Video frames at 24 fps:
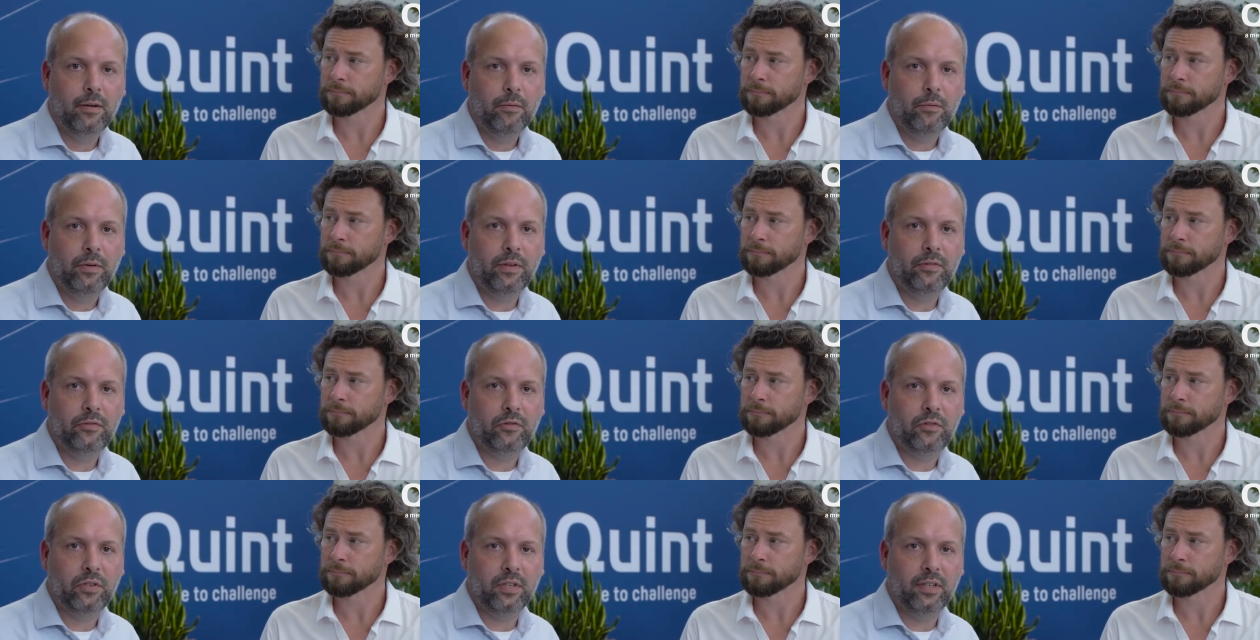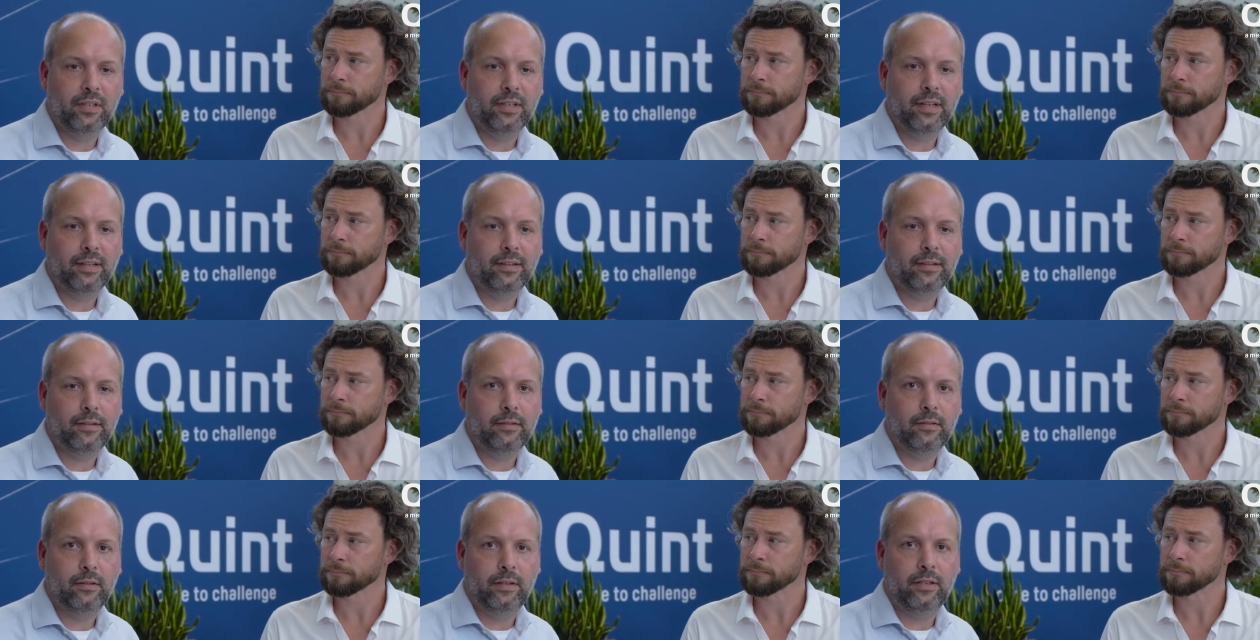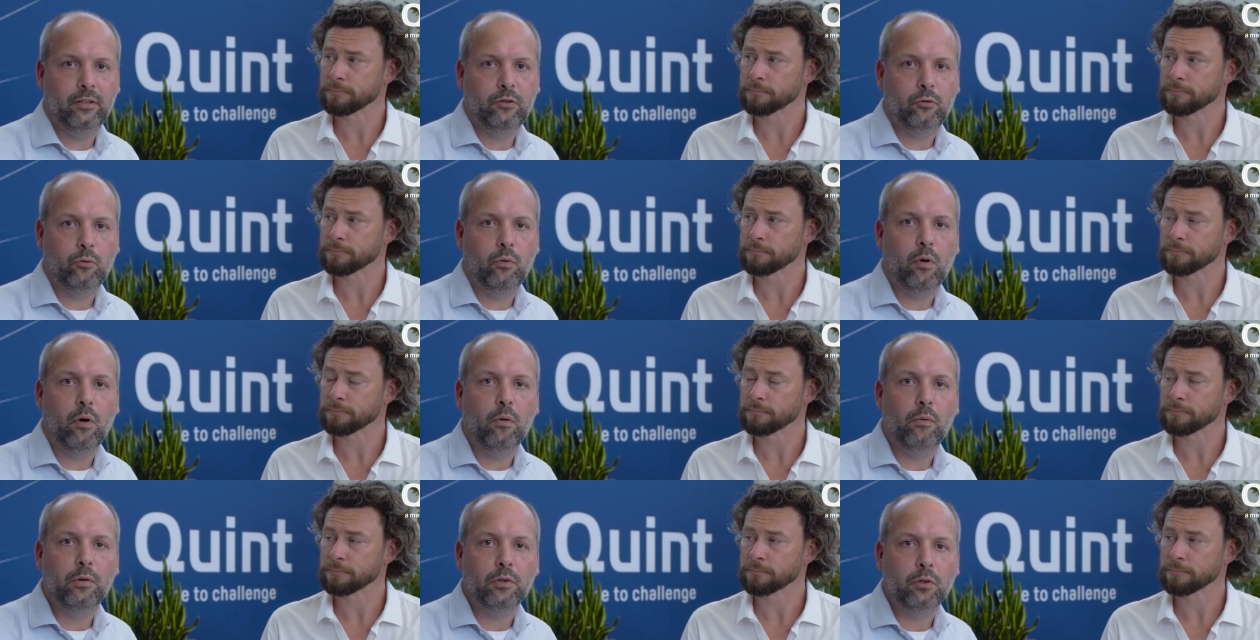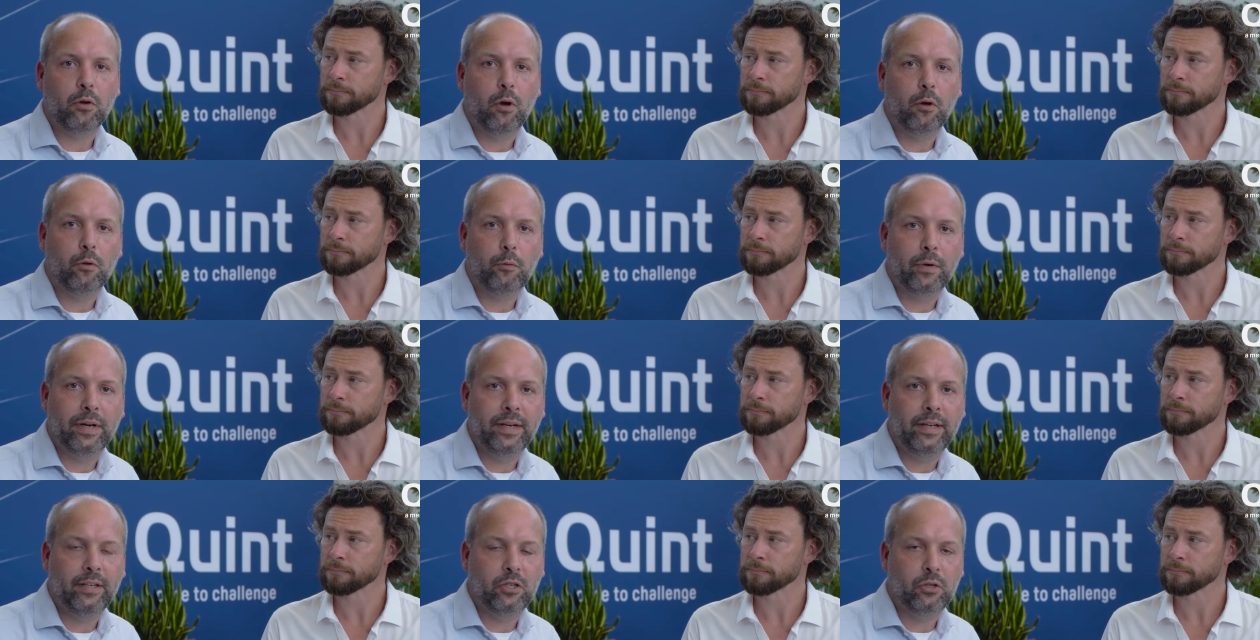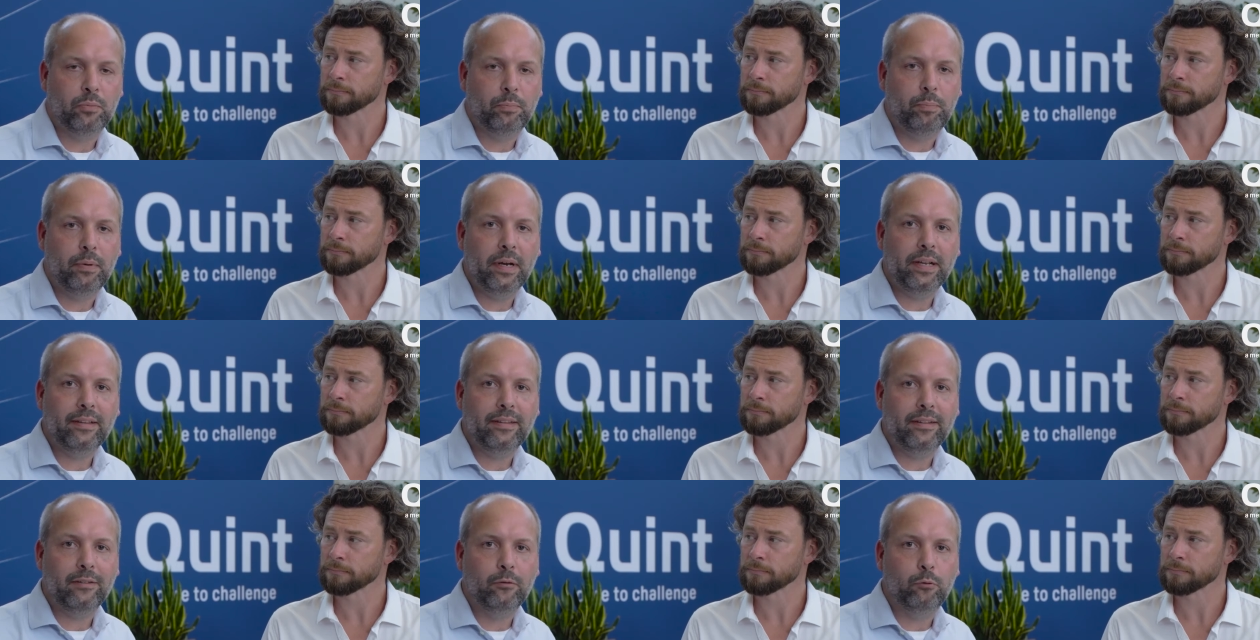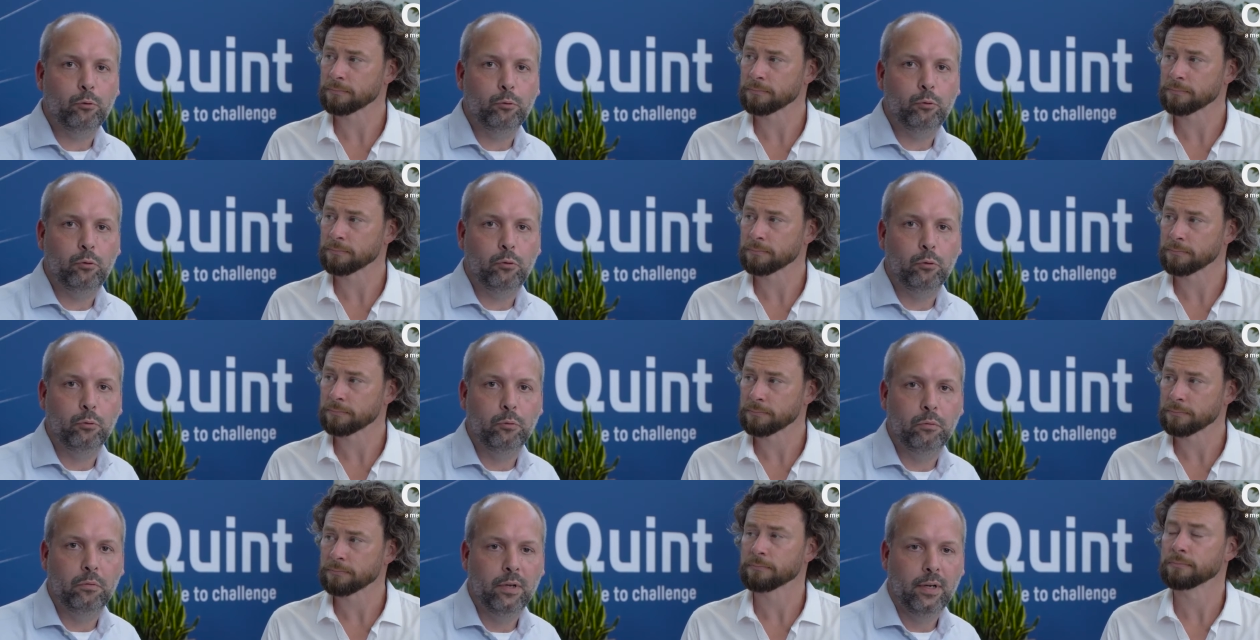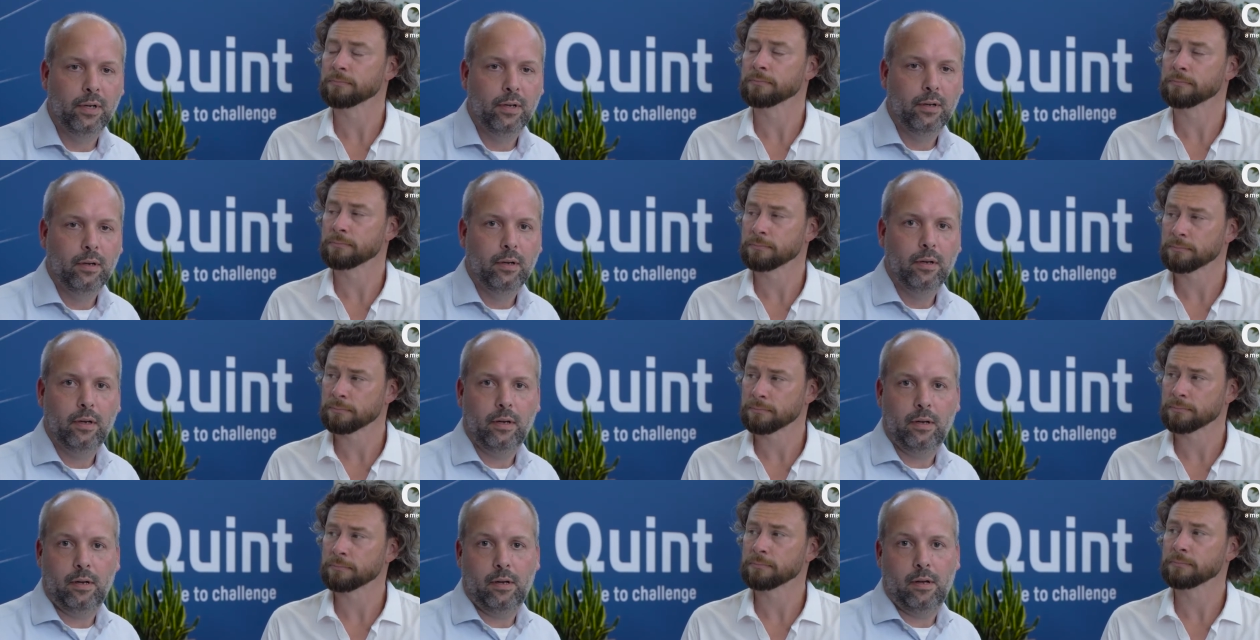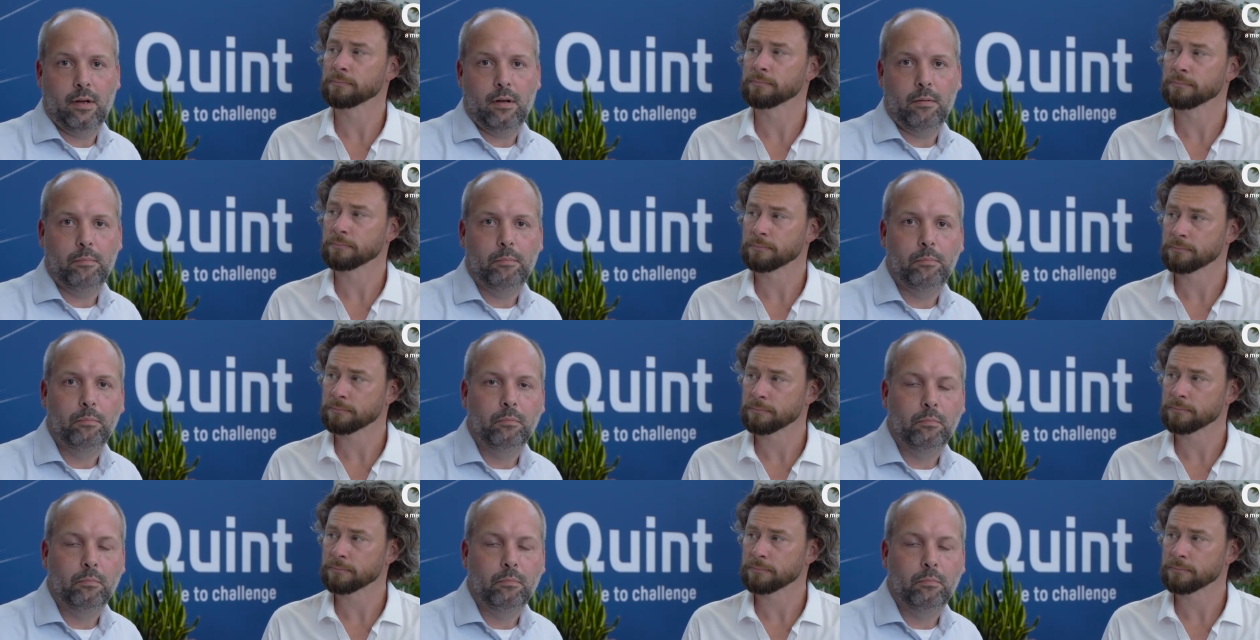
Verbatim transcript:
Speaker 1: we've seen that this role was already split into two uh,